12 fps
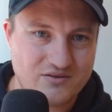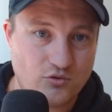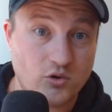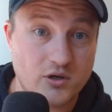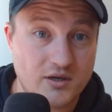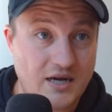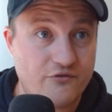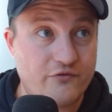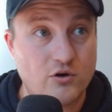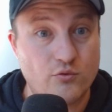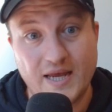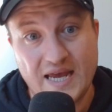or how
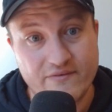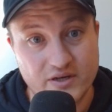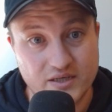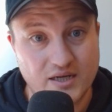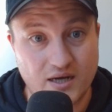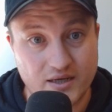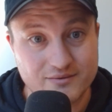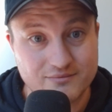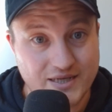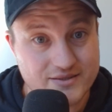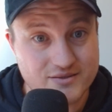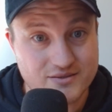far we haven't gone
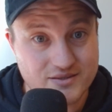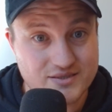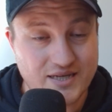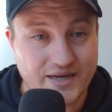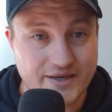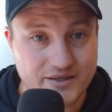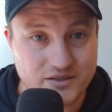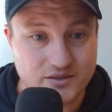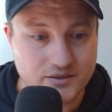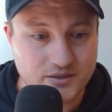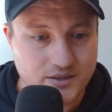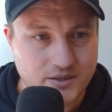as a society
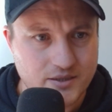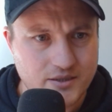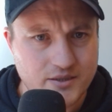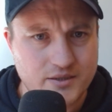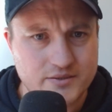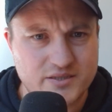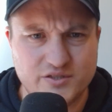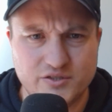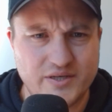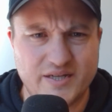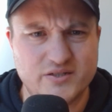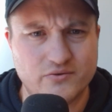to do
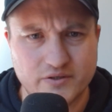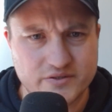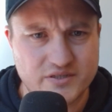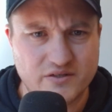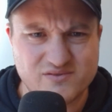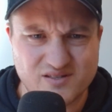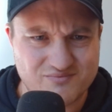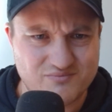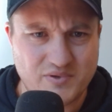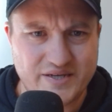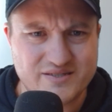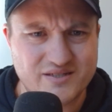that to ourselves, to
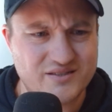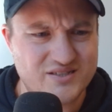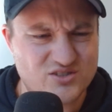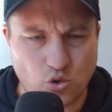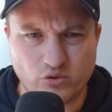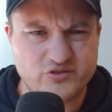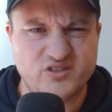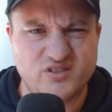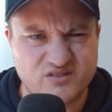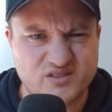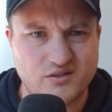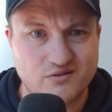basically torture
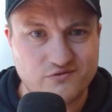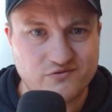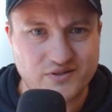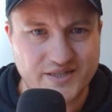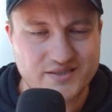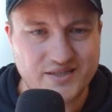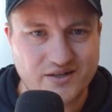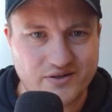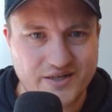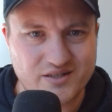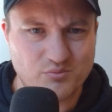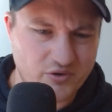yourself like that,
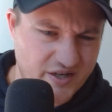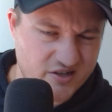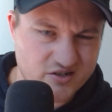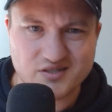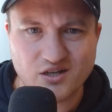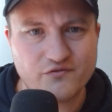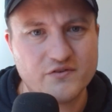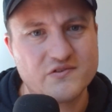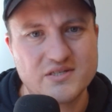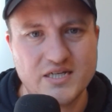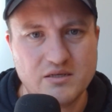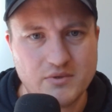right? To bring your
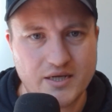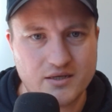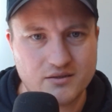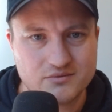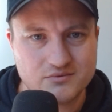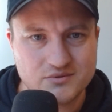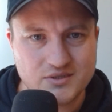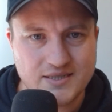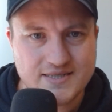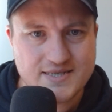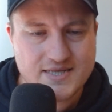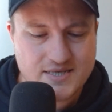self-esteem down.
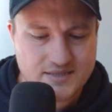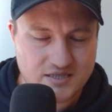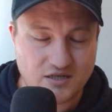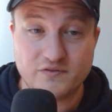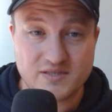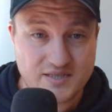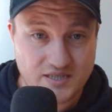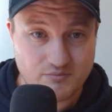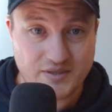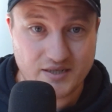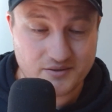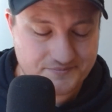
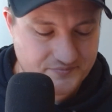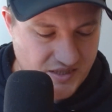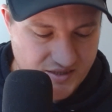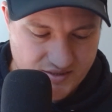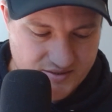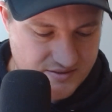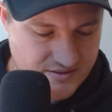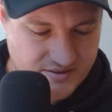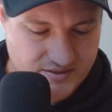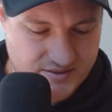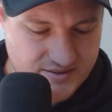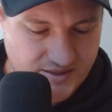
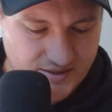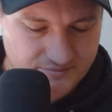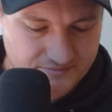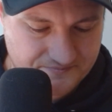It's insane.